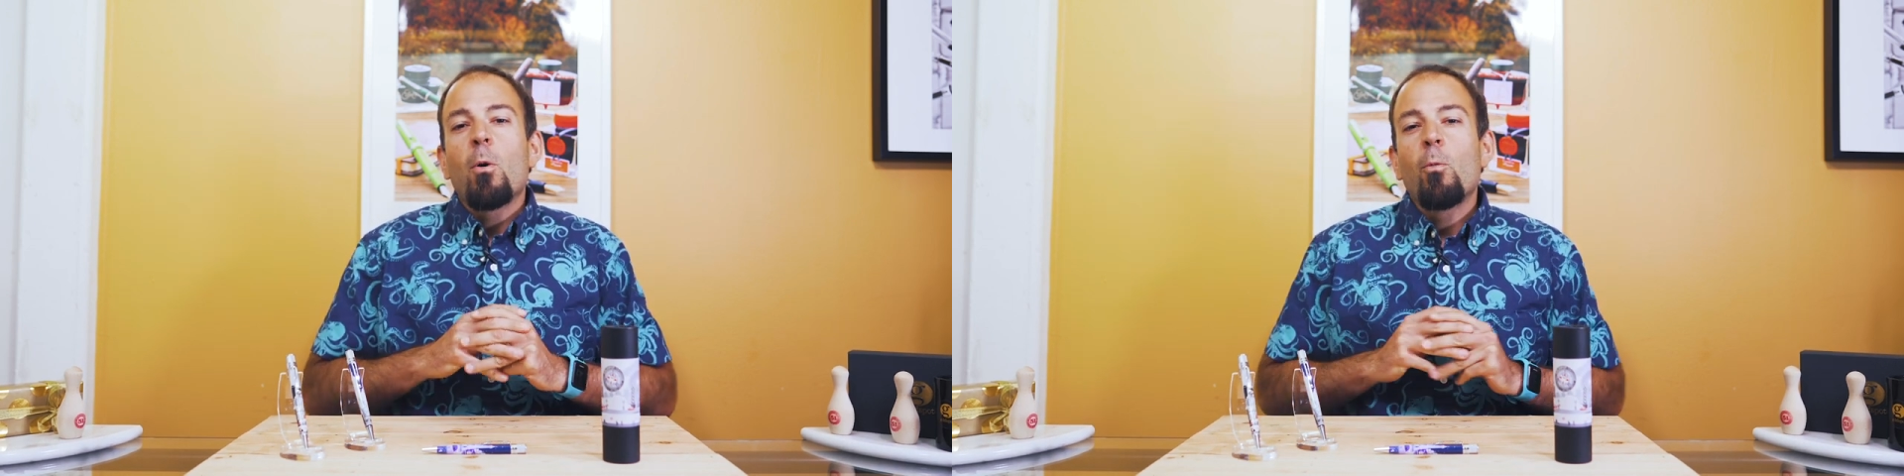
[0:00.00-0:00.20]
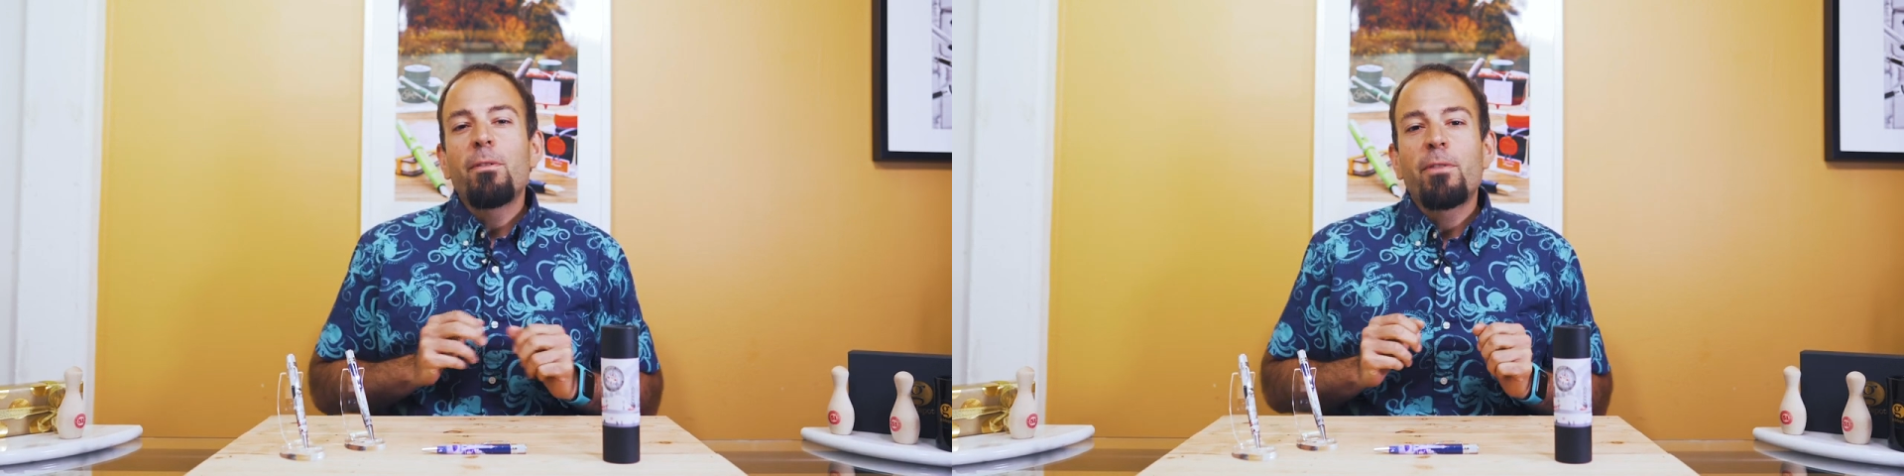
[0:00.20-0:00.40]

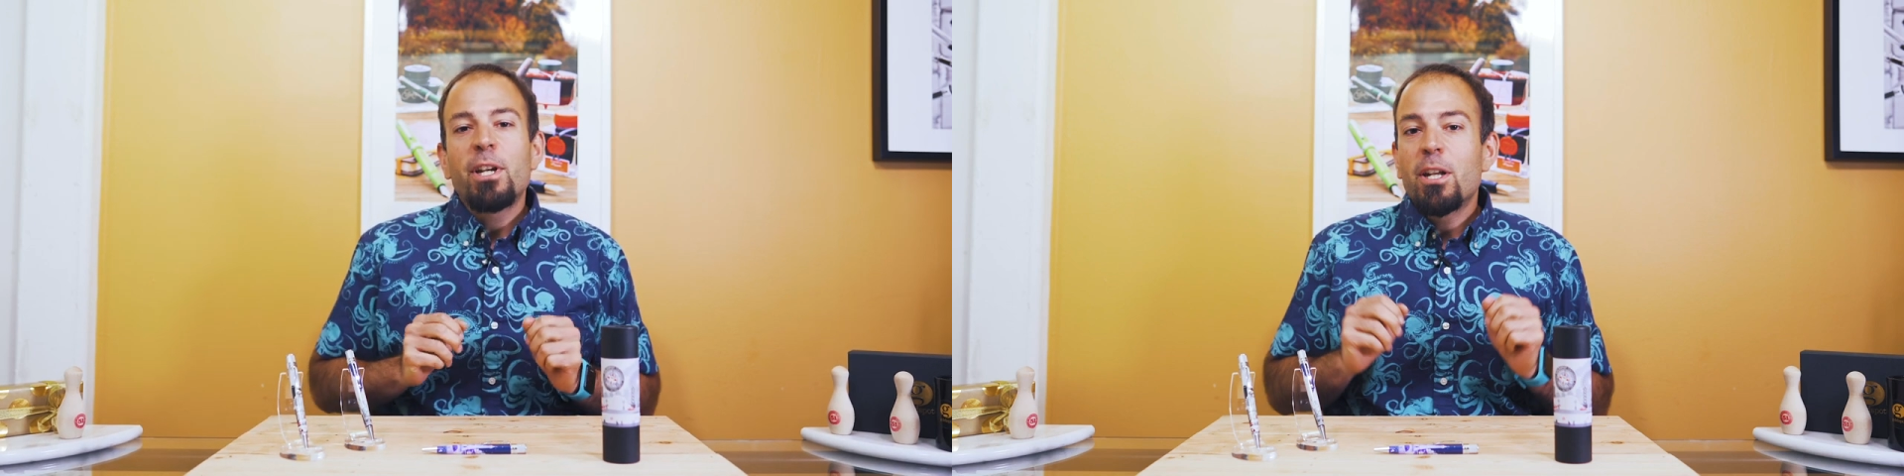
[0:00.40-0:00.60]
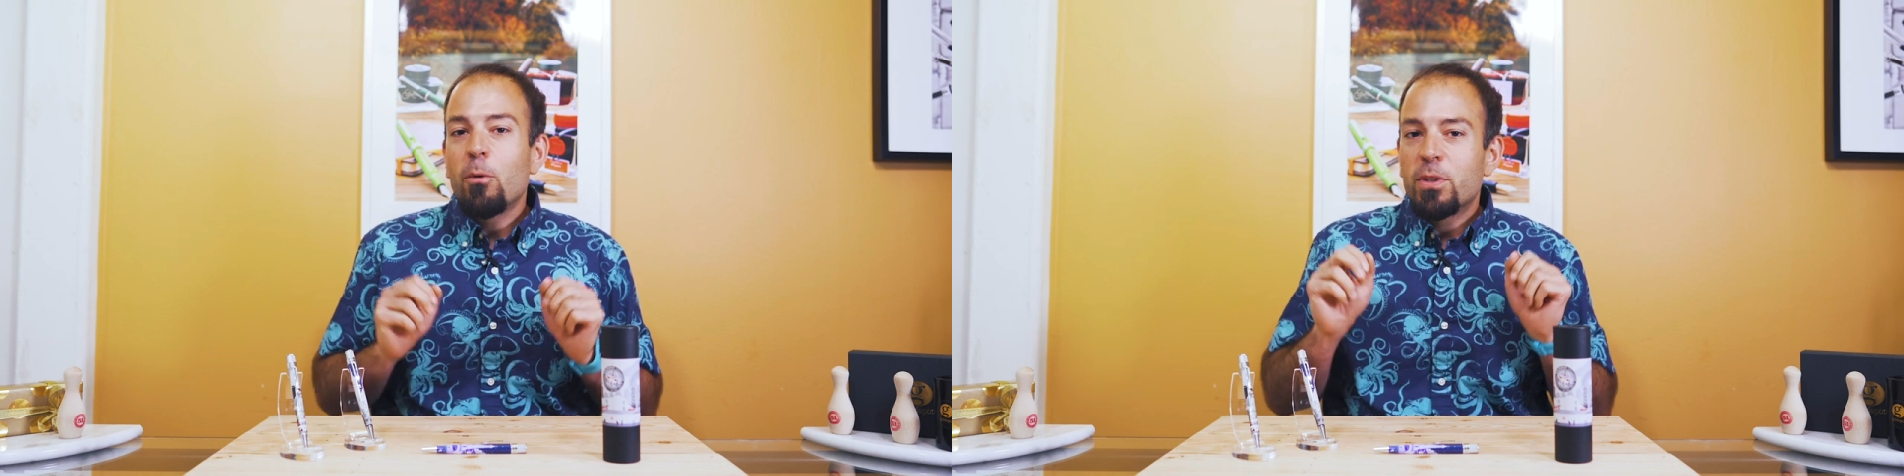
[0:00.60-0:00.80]
We
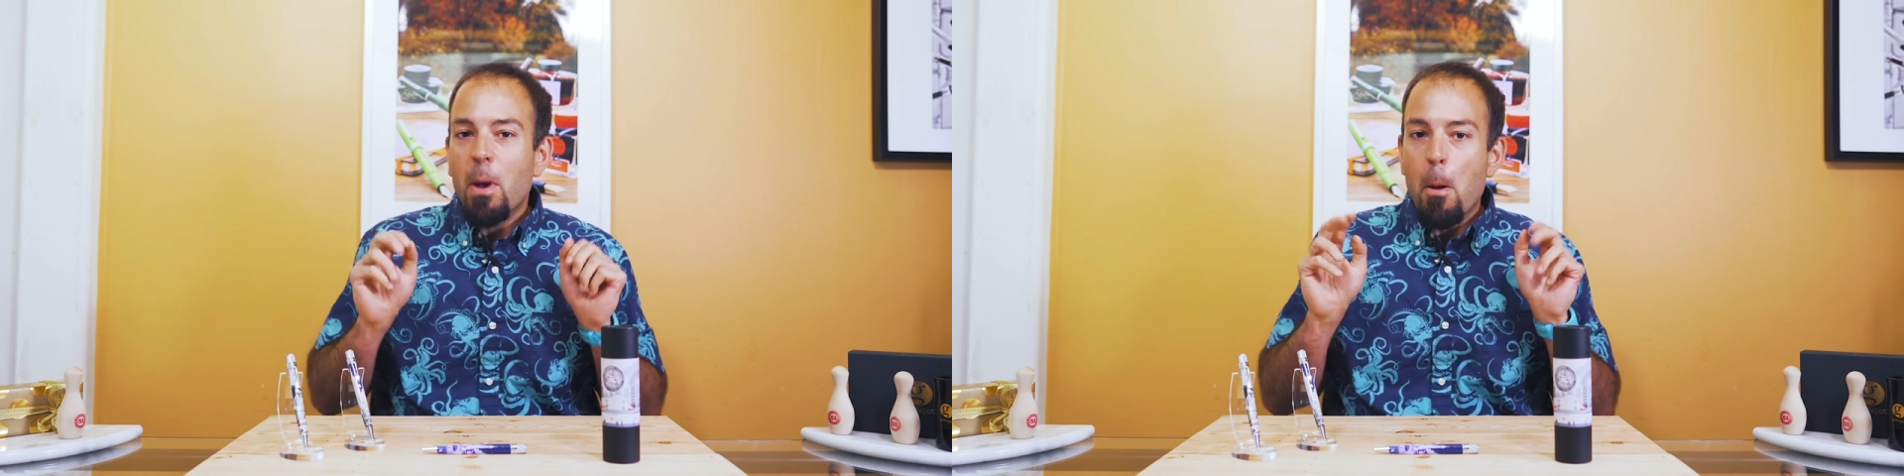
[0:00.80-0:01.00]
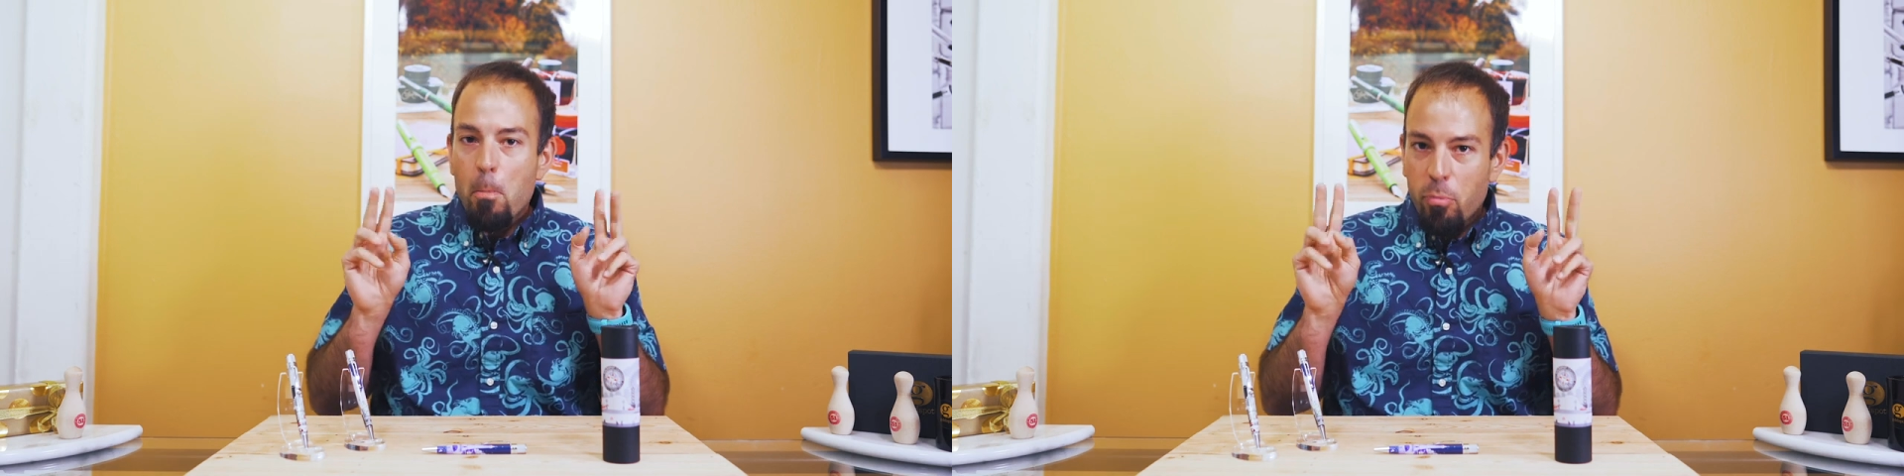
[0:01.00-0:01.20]
figured it was
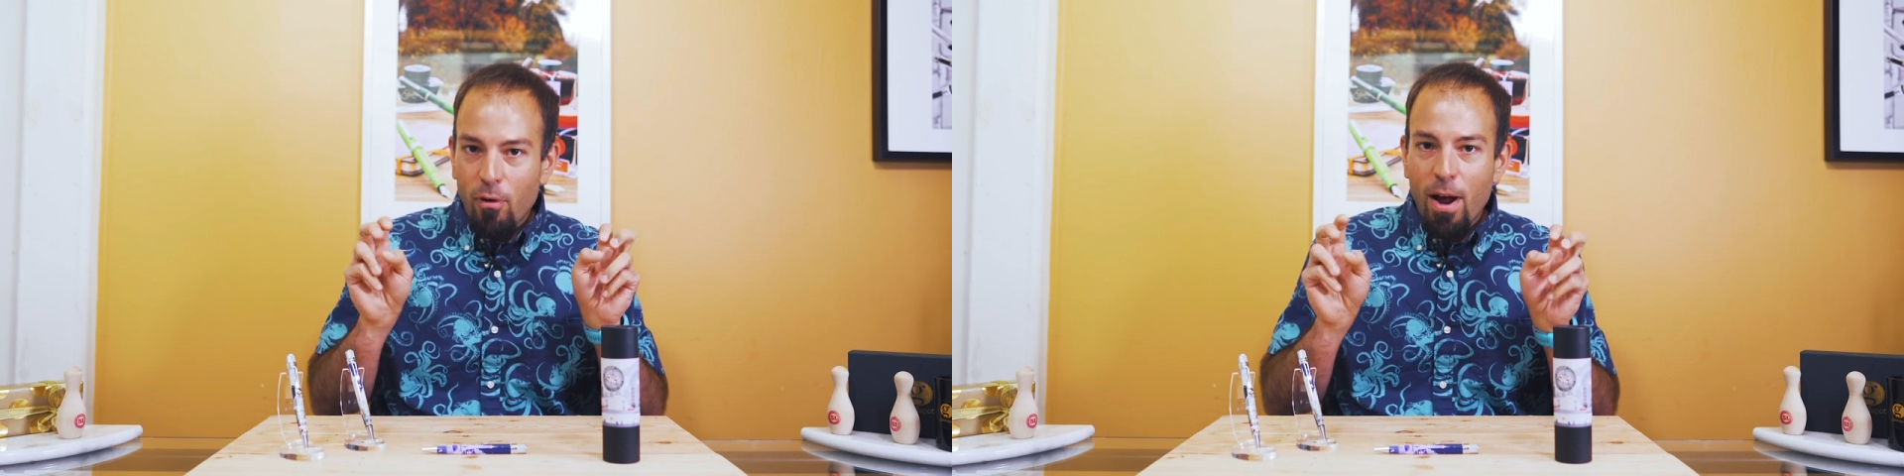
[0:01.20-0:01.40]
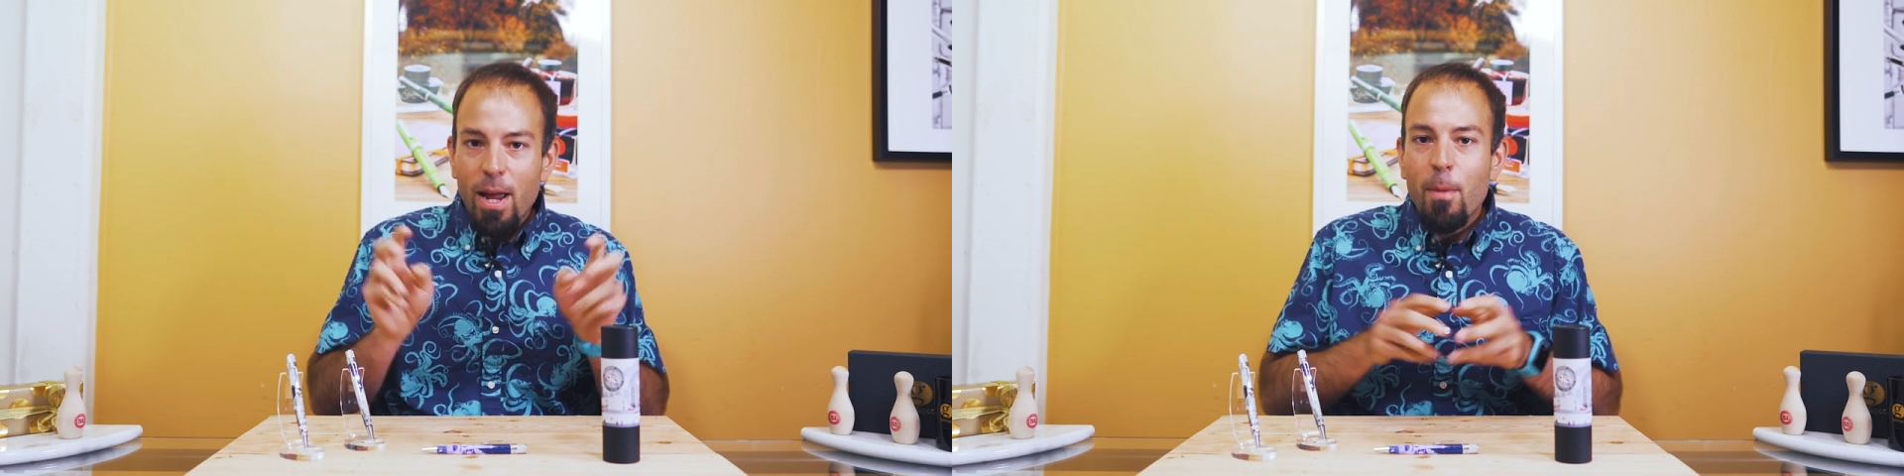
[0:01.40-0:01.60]
a
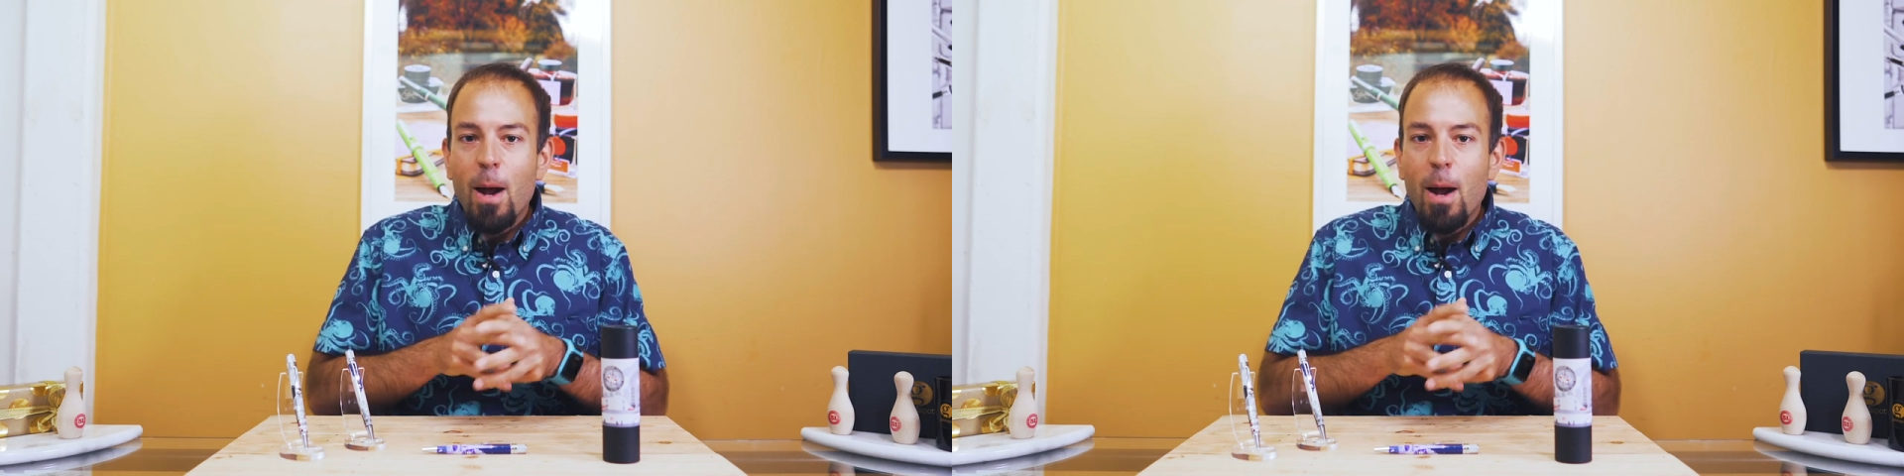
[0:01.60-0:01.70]
prime